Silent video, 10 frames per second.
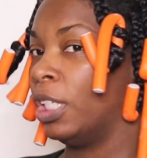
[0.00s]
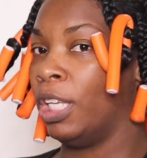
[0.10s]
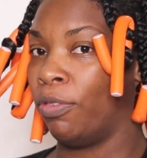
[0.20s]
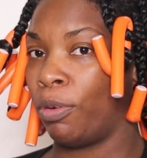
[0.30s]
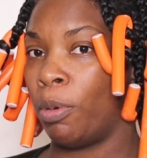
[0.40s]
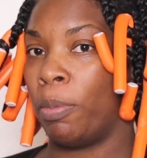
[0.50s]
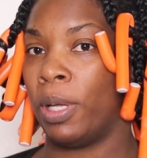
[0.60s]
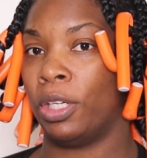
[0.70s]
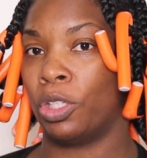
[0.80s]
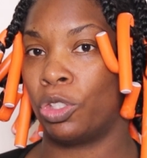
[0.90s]
get from up
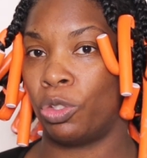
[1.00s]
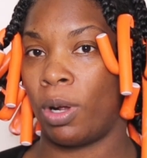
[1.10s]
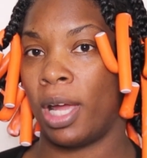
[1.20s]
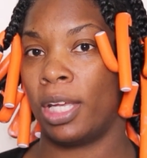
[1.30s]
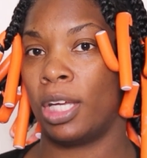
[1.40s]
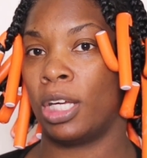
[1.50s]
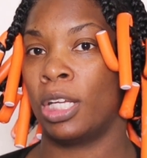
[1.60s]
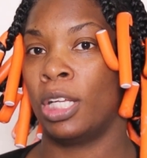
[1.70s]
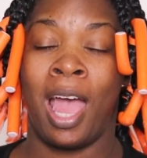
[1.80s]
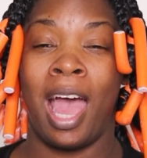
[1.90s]
under the
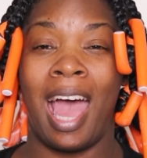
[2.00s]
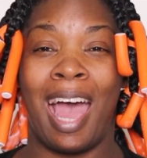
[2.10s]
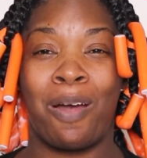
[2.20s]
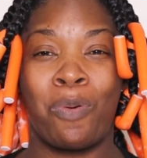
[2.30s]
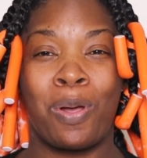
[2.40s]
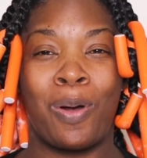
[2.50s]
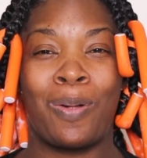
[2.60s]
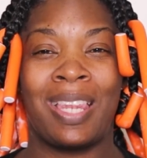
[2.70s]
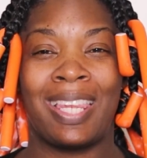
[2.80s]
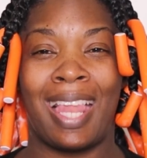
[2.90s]
dryer. I
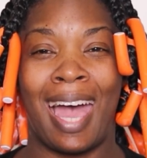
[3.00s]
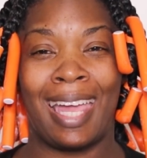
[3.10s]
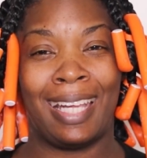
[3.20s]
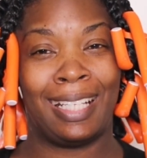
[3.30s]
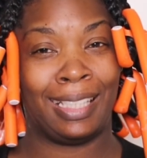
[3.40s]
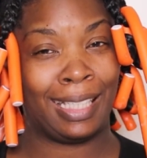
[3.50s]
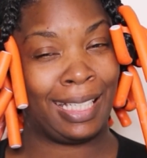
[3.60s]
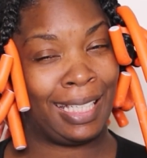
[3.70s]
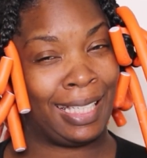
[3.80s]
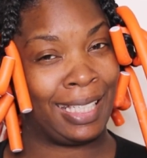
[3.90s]
will
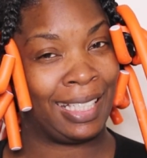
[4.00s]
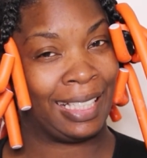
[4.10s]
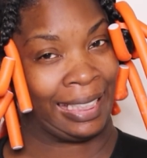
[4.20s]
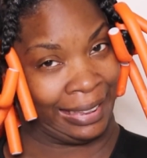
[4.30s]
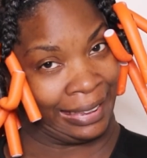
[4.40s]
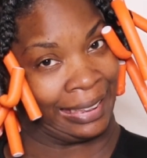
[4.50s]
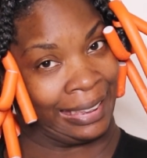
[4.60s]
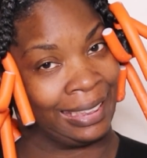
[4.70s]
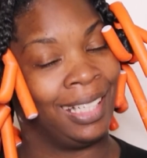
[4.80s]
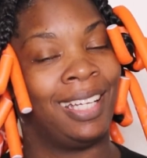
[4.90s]
likely
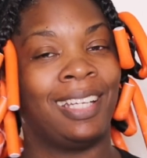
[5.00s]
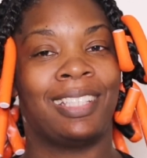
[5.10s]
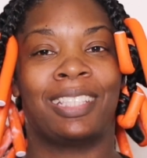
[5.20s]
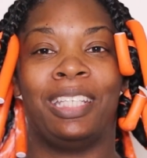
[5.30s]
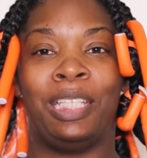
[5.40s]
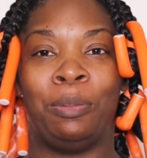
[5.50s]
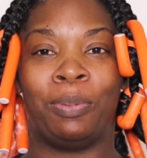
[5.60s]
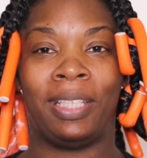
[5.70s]
sleep